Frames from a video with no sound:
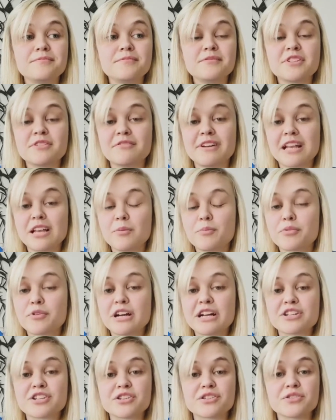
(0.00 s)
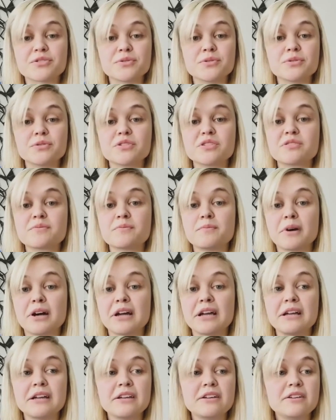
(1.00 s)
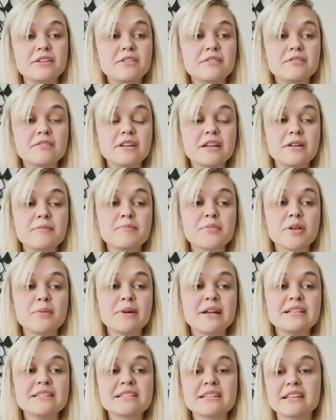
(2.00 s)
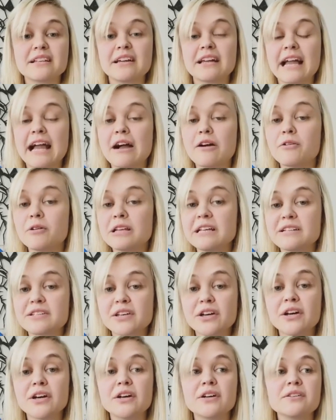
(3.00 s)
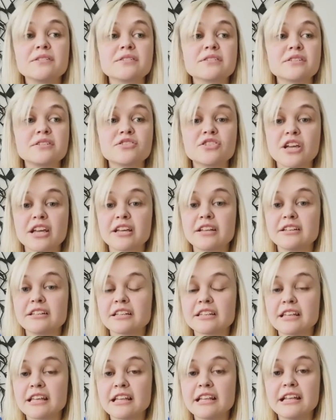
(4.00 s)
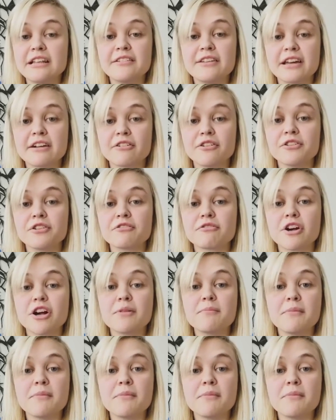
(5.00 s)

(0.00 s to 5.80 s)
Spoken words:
develop pressure sores by implementing like hourly turns and checking that they're on the right